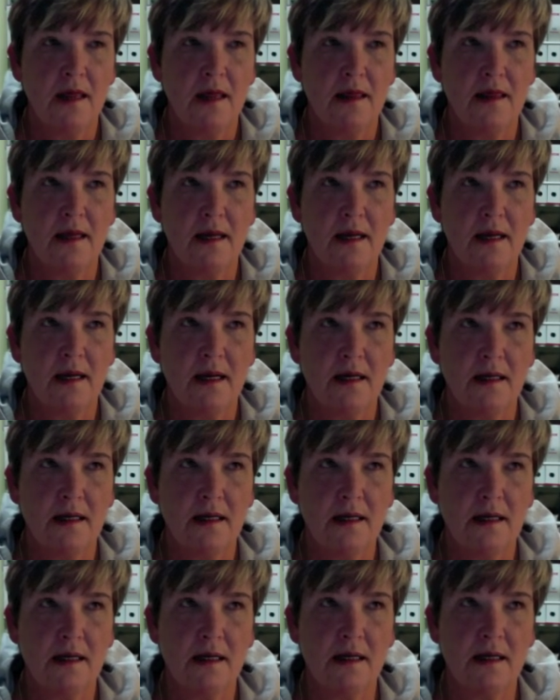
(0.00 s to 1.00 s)

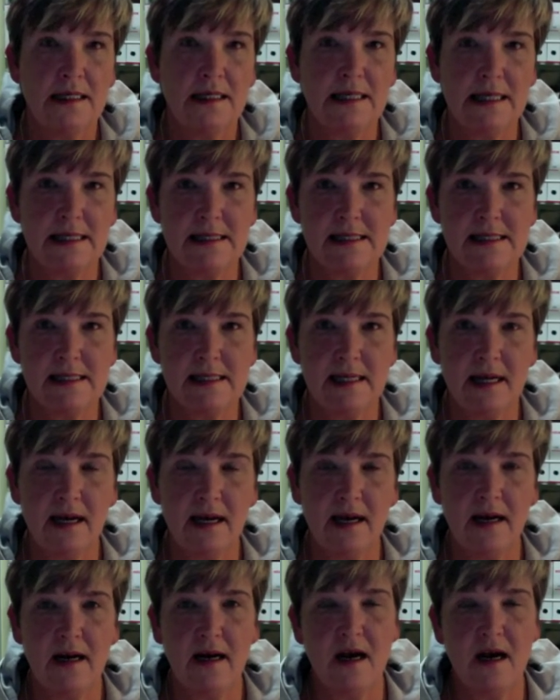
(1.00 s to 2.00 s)
Then
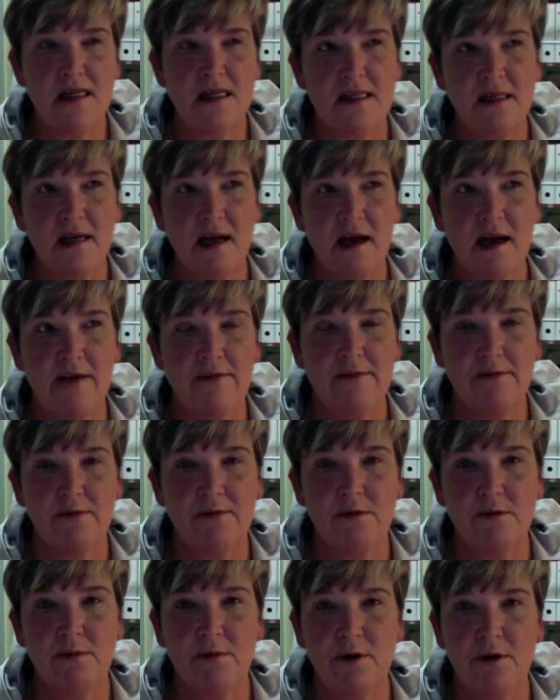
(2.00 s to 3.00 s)
yesterday I did have a
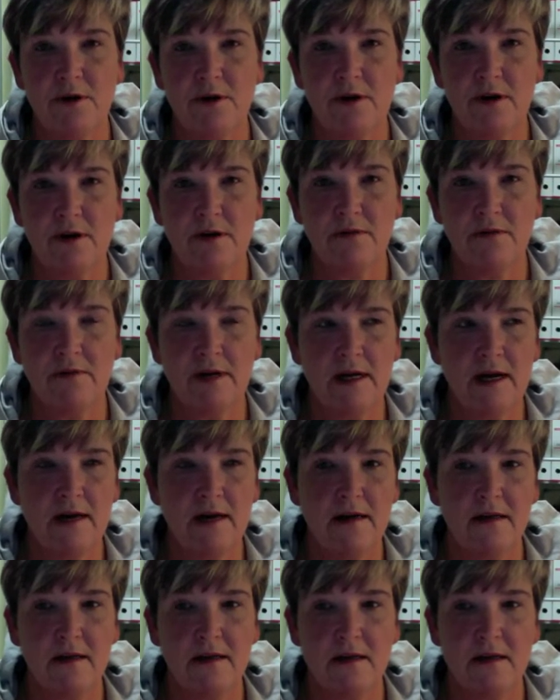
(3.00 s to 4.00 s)
few work
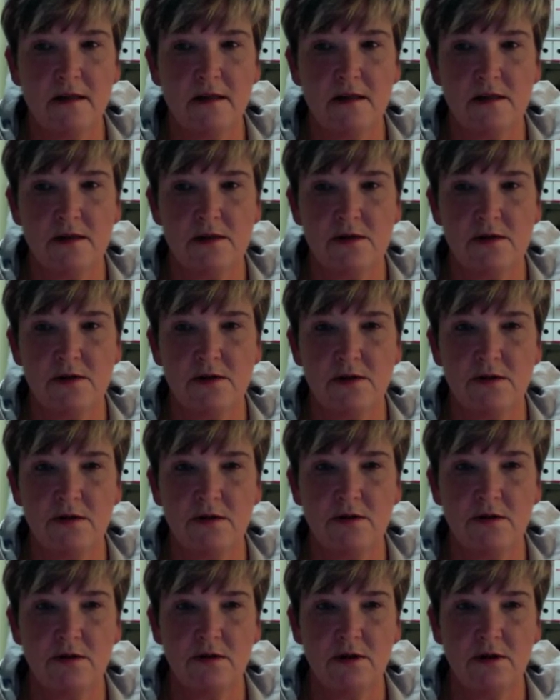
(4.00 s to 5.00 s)
related things
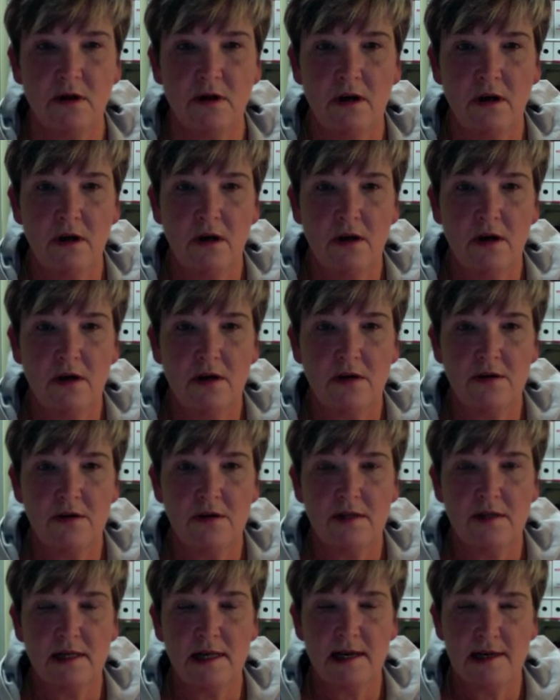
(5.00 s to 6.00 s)
to
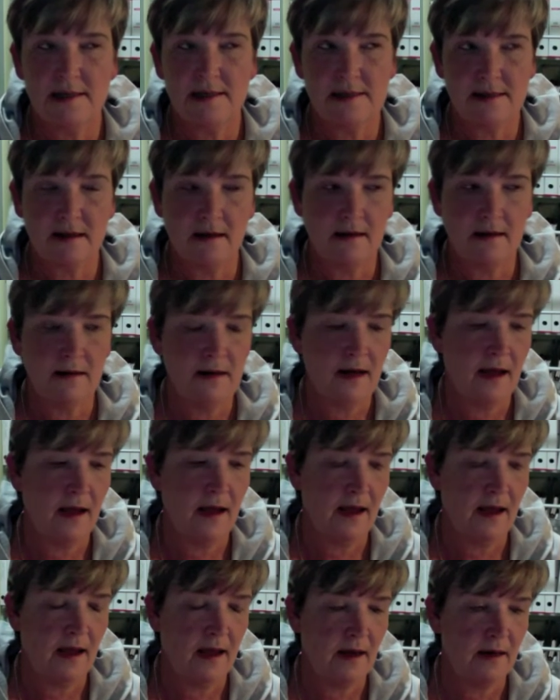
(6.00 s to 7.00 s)
get done,
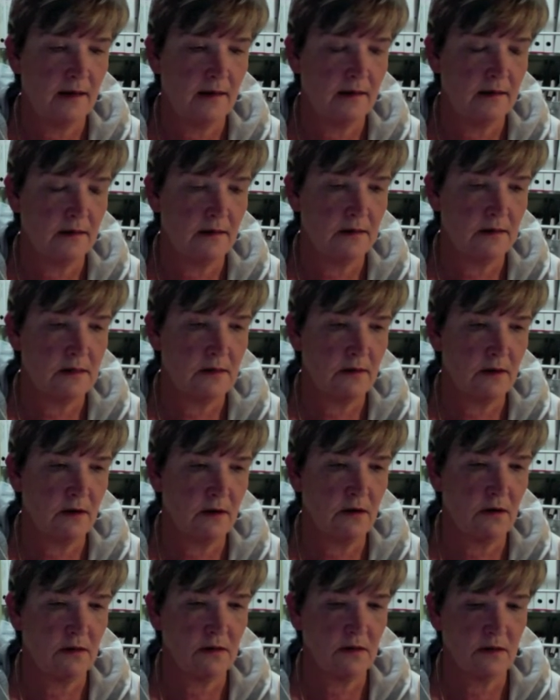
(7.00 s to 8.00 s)
and so I
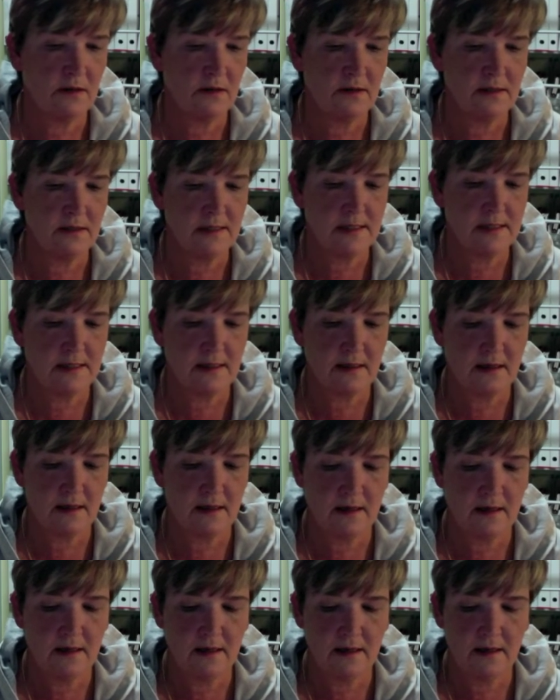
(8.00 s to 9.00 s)
got those
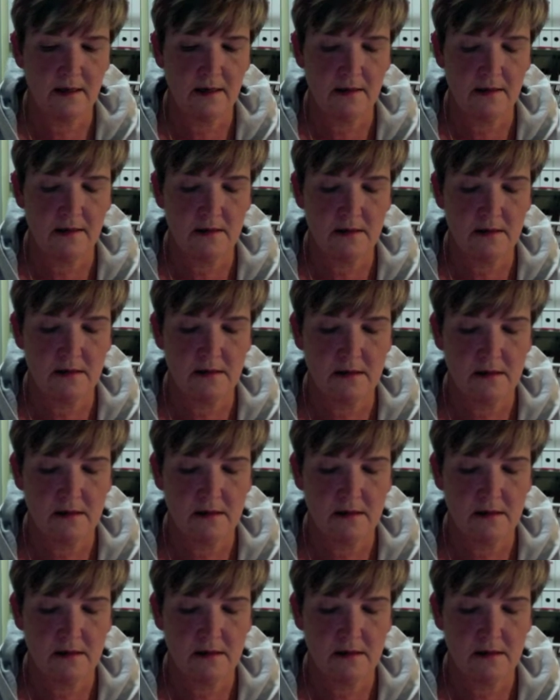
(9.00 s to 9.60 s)
done, and